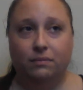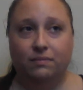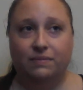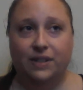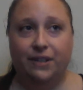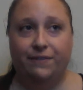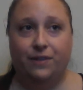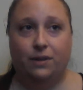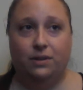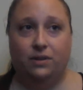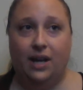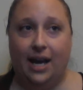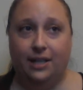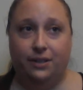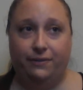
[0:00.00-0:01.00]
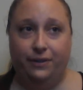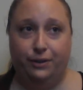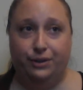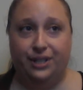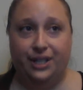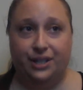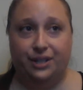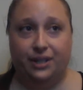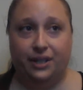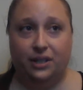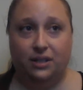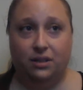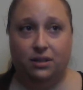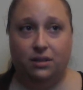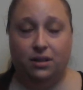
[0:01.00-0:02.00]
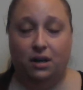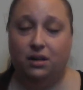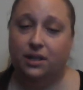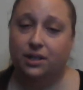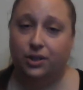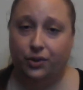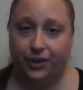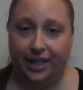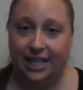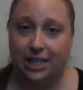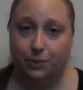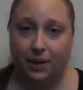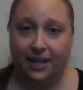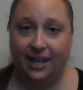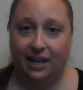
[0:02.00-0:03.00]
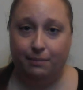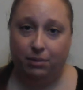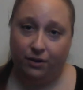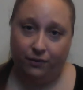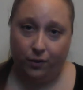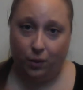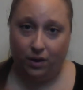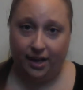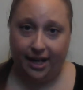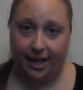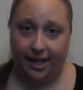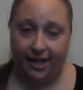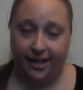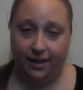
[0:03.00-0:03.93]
if those last few seasons aren't as great as what came before it,